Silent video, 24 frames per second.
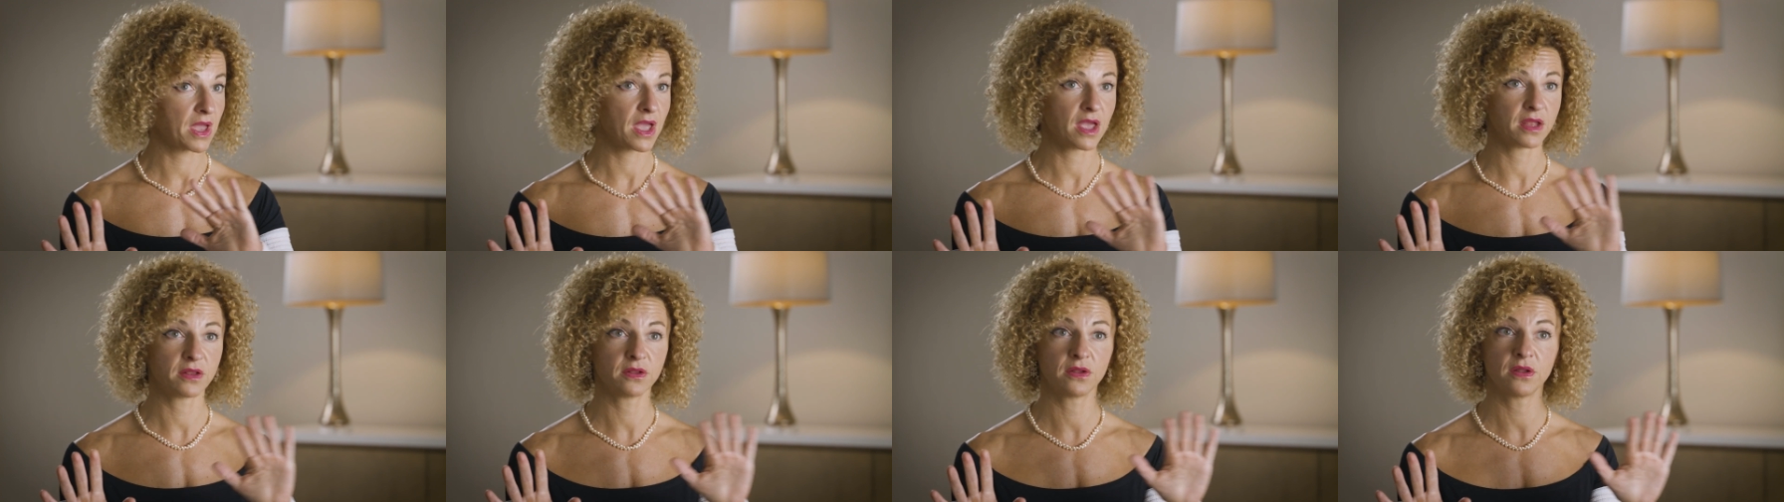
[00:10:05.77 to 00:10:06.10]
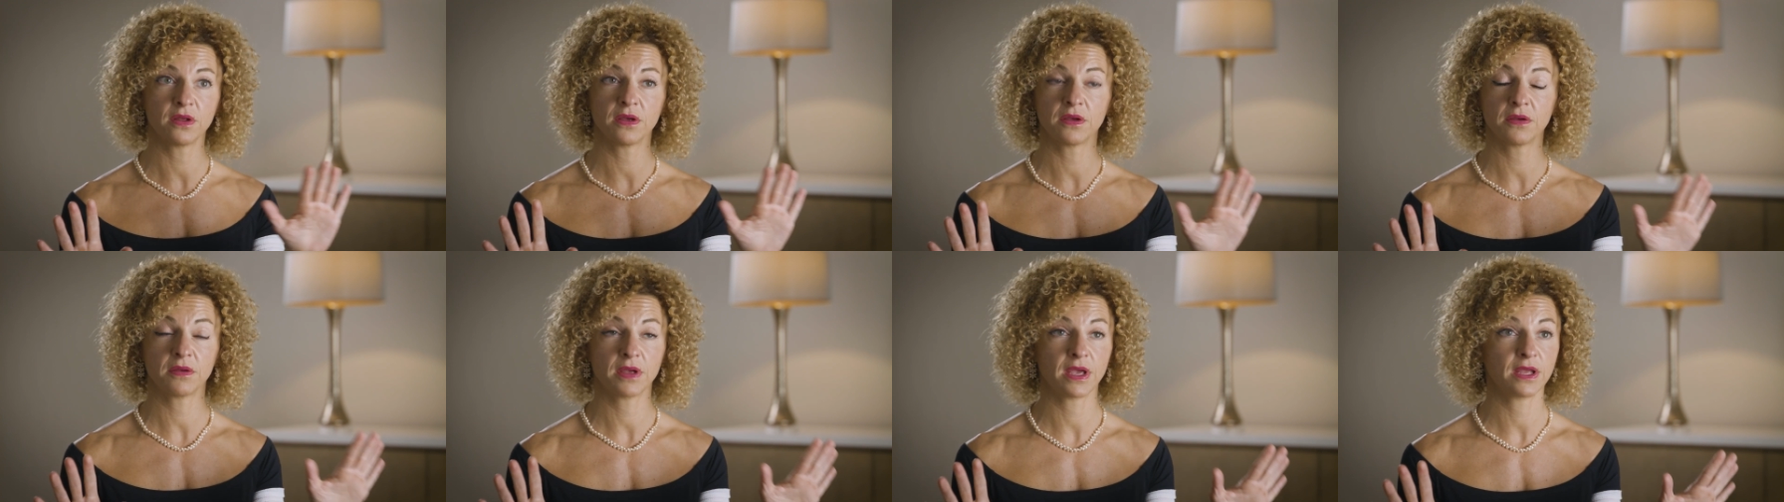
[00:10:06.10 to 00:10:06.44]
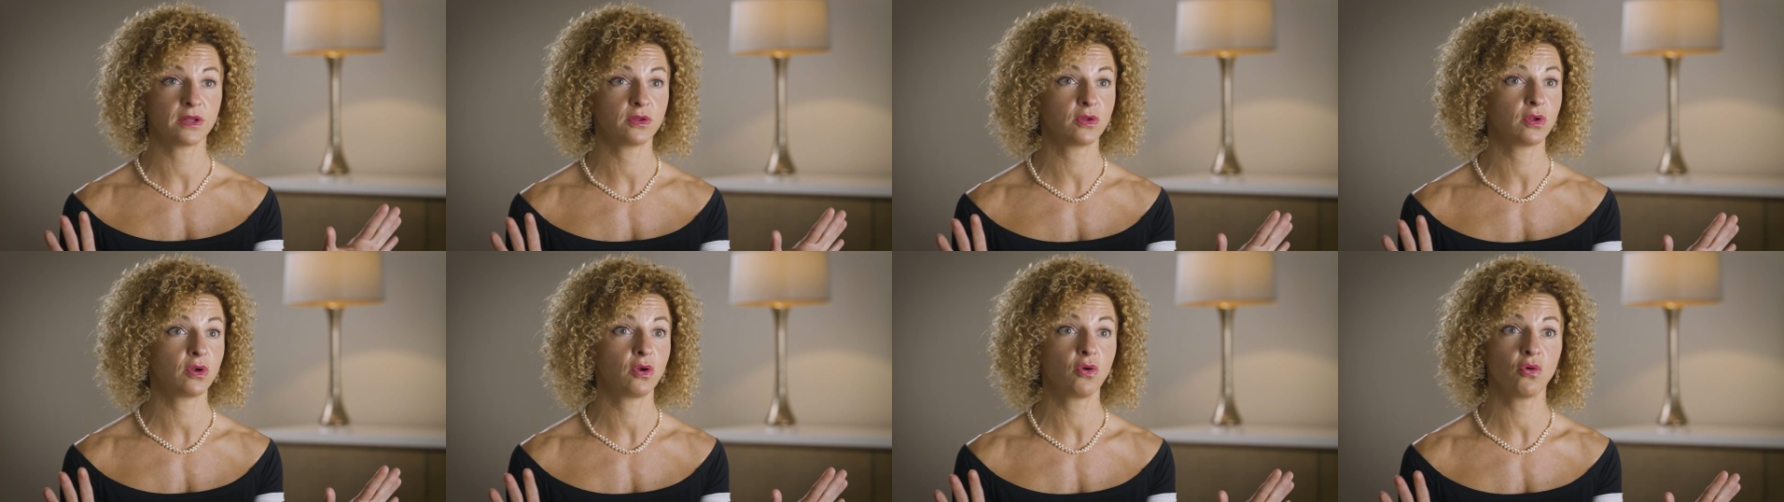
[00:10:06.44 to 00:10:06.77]
and the,
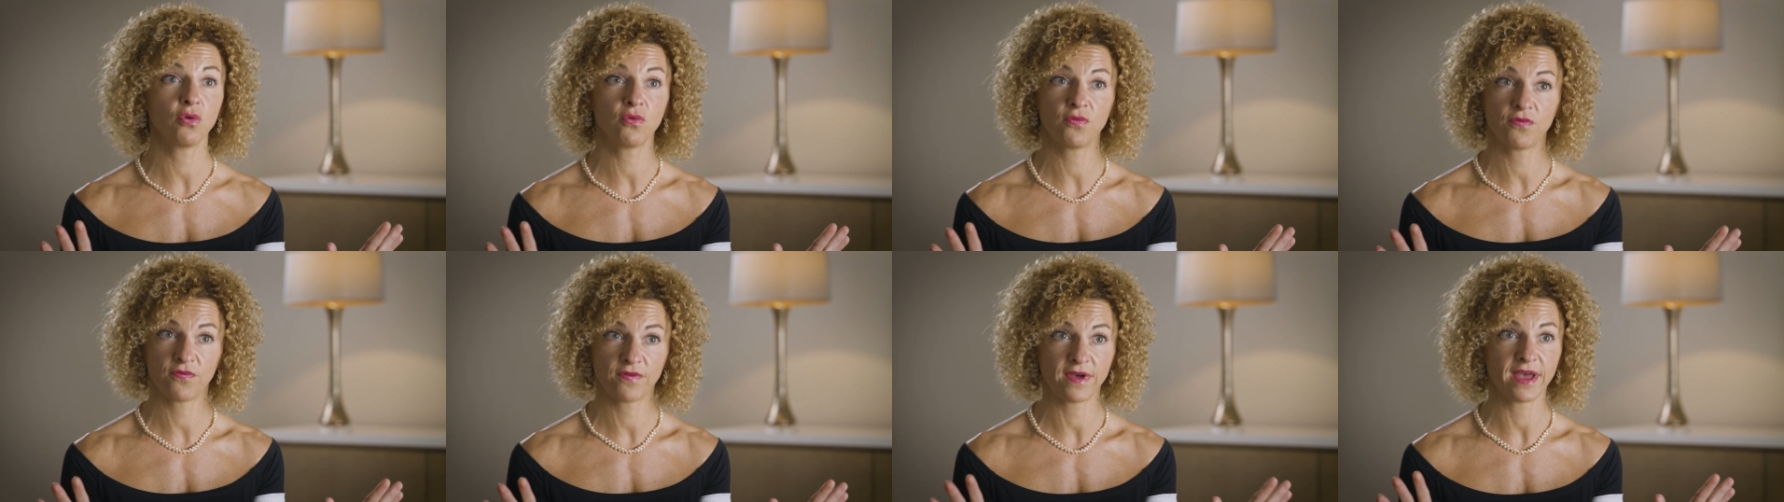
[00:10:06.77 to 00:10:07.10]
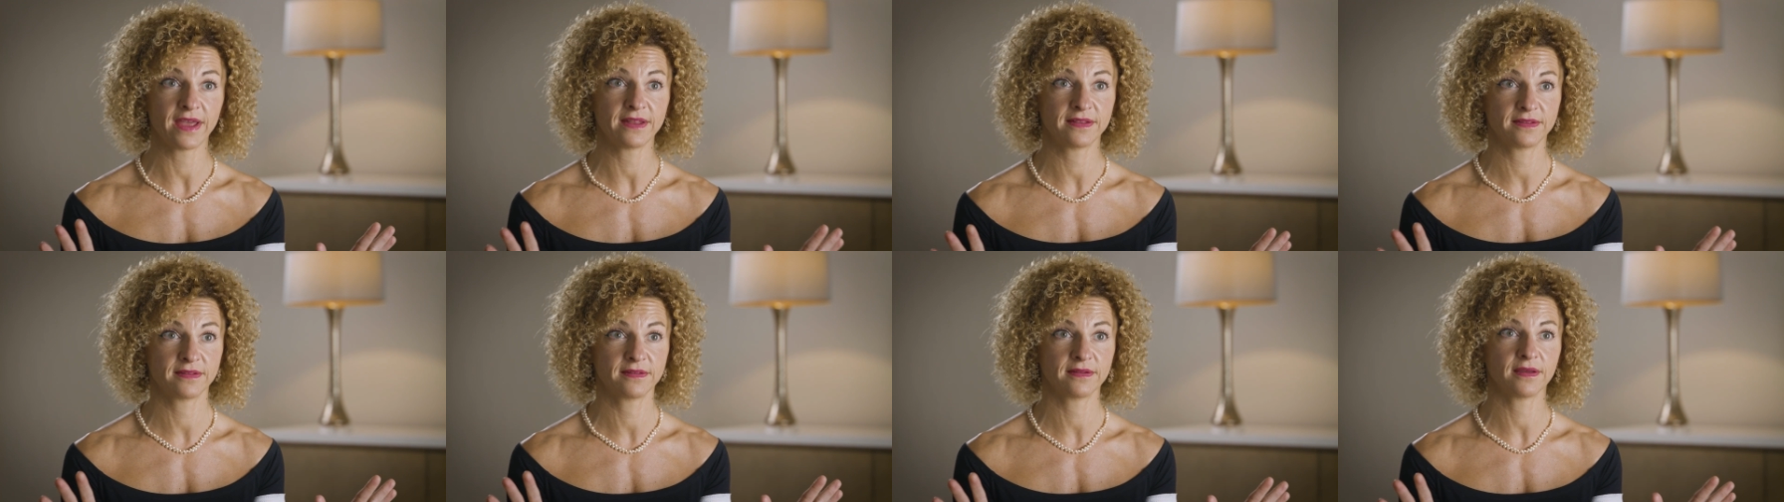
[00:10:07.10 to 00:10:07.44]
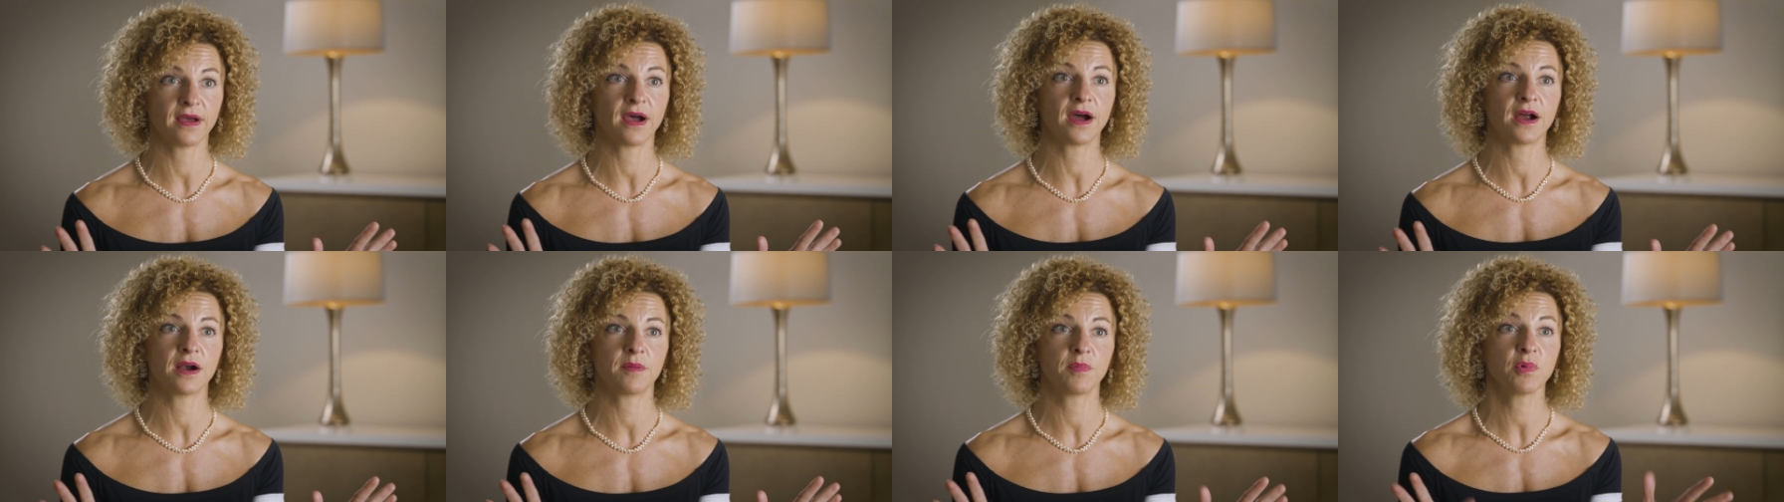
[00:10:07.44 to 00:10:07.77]
and the low fat
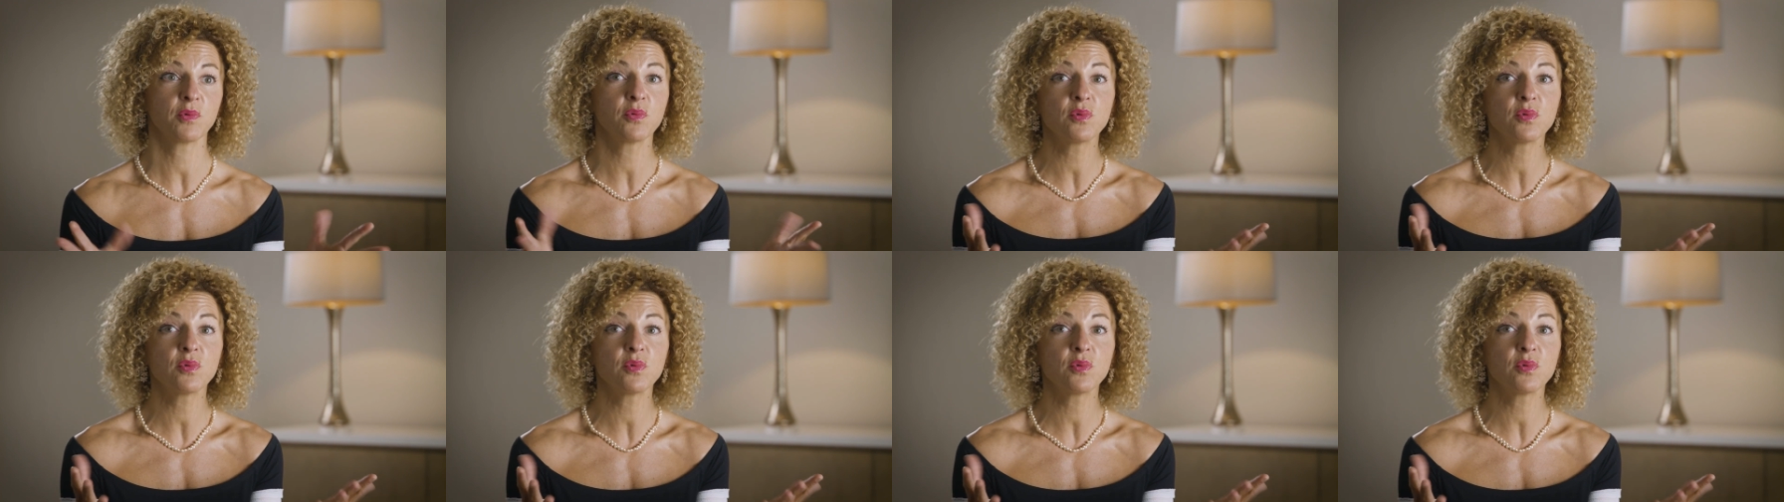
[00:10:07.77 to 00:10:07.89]
arm.